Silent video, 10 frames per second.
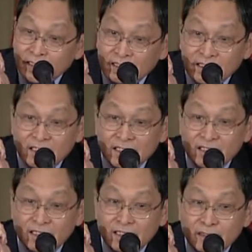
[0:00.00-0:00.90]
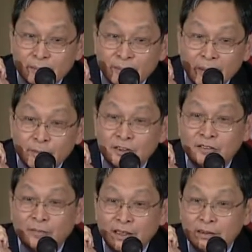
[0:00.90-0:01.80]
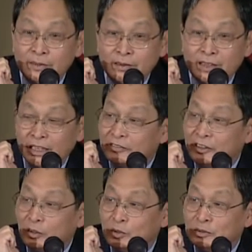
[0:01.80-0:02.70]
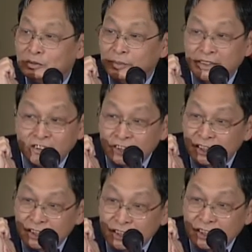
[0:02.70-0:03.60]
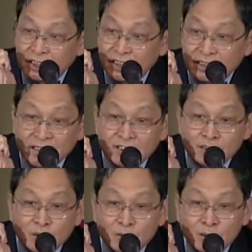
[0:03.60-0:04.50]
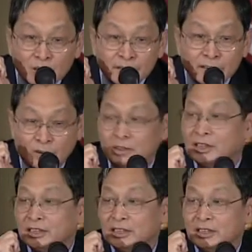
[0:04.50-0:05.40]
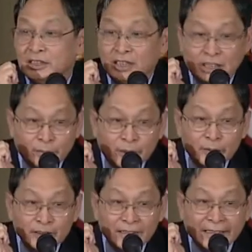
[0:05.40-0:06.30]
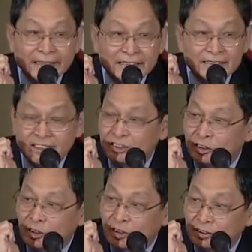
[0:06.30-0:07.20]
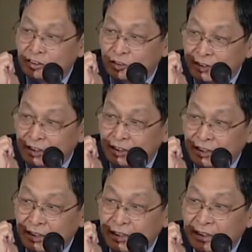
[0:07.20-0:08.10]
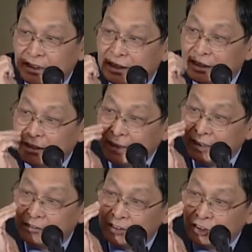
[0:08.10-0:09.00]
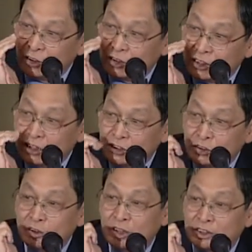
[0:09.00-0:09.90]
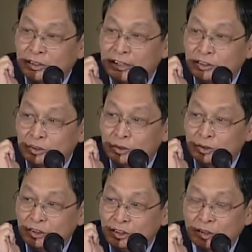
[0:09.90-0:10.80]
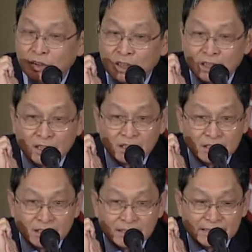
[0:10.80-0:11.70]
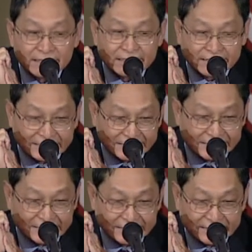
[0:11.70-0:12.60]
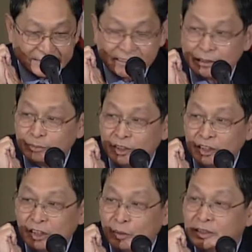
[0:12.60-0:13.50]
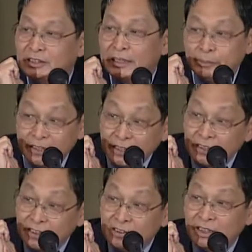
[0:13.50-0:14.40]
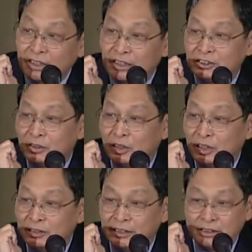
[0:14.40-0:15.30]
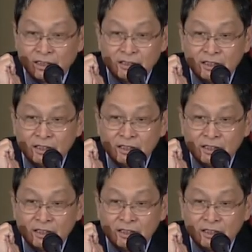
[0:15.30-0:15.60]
The members of parliament have their own militia. There is no law and order. People are killed, you know, on the street. And, you know, you try to, you know, uh, uh, think up what is happening in Iraq, you know, right now.